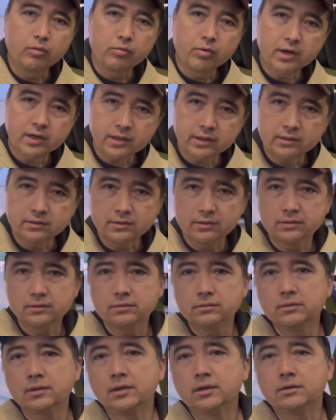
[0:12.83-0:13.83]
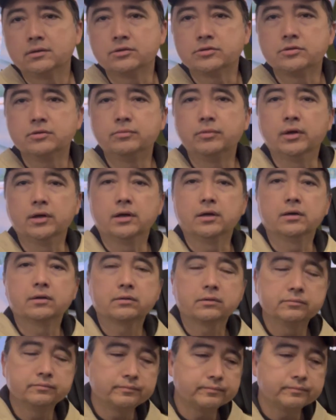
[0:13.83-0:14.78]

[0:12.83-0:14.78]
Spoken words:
work into the Super Hawk.